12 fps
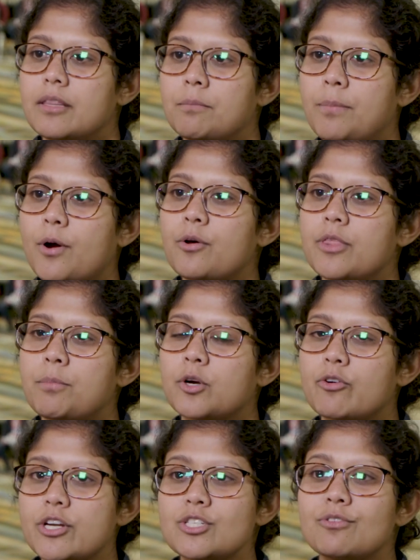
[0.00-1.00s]
but the
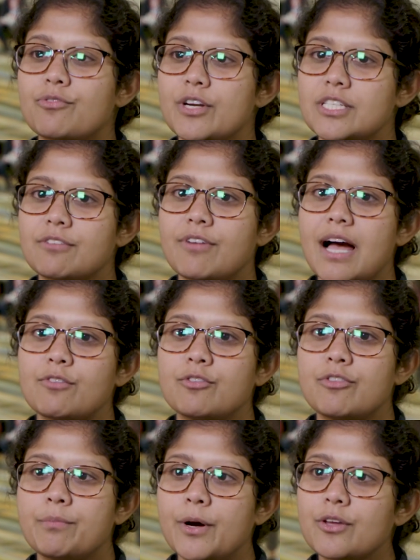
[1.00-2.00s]
progression-free survival
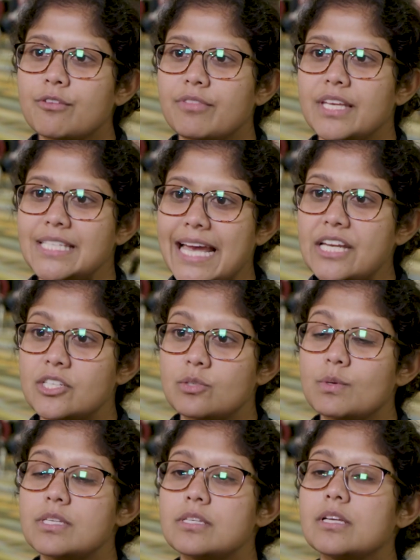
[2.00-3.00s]
for both of these
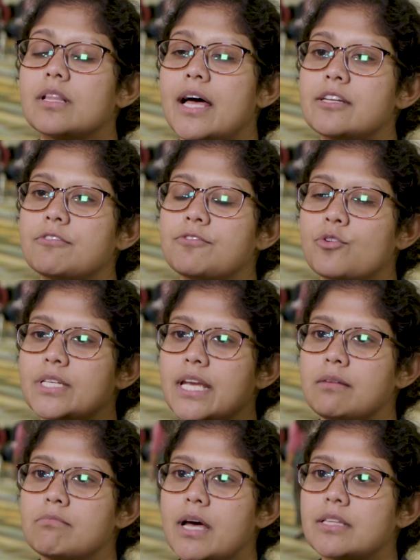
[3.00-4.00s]
agents was still under
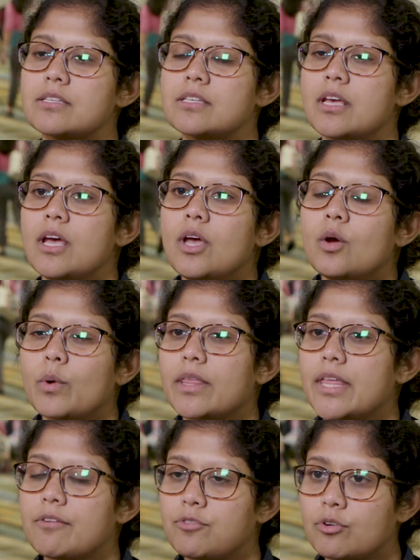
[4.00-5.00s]
14 months. We
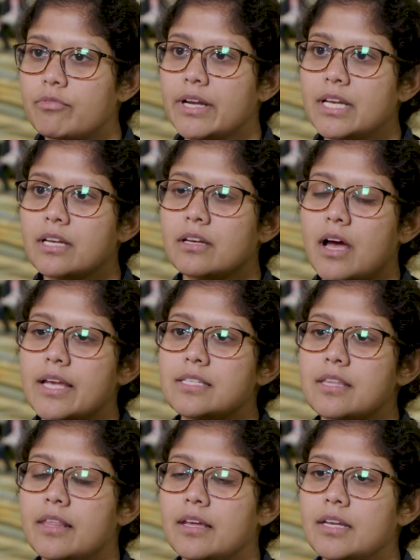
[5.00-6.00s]
therefore
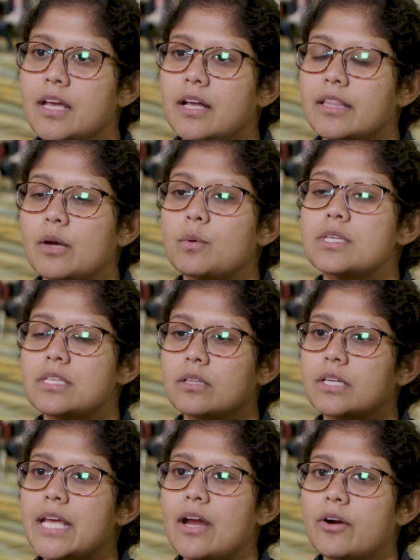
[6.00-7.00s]
recognised that there was
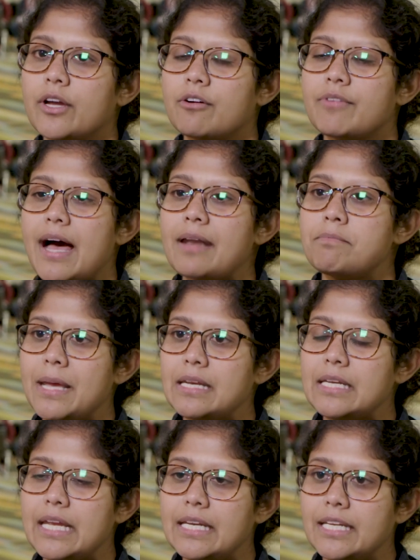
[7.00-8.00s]
still an area of unmet
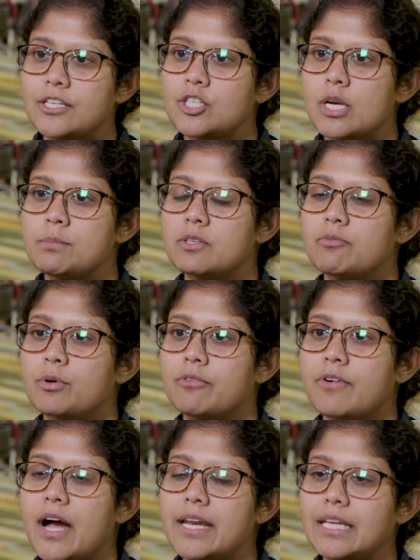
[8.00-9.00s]
need in terms of
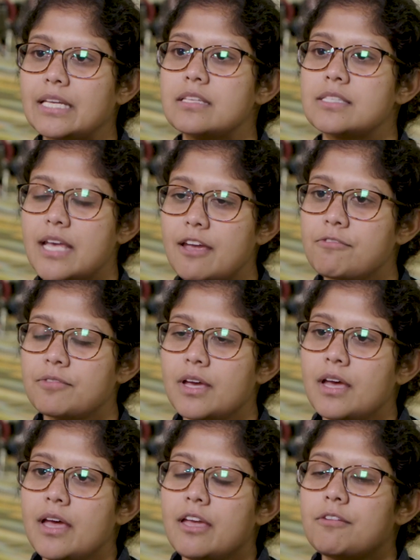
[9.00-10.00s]
providing safe,
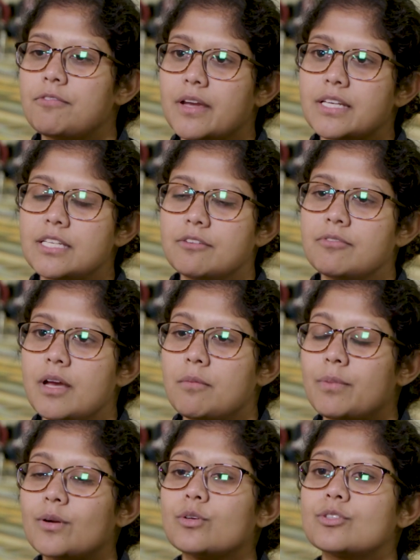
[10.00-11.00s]
effective,
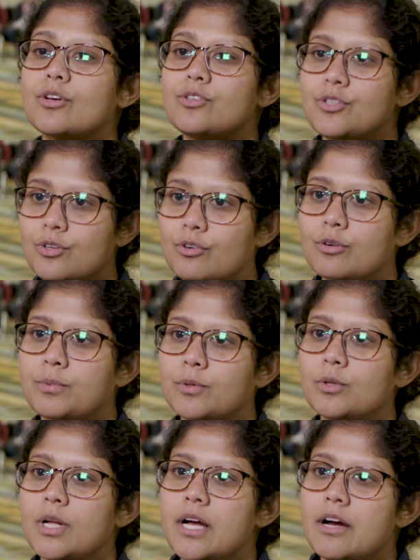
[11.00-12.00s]
but also
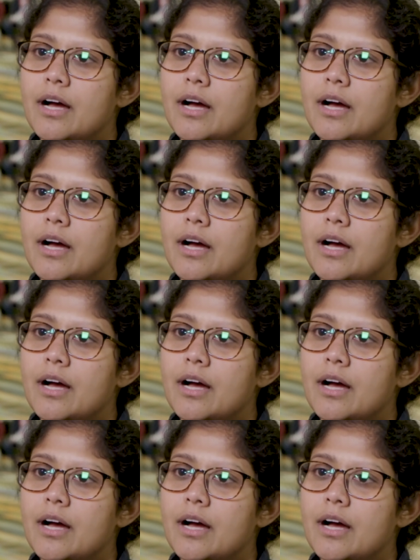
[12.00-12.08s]
durable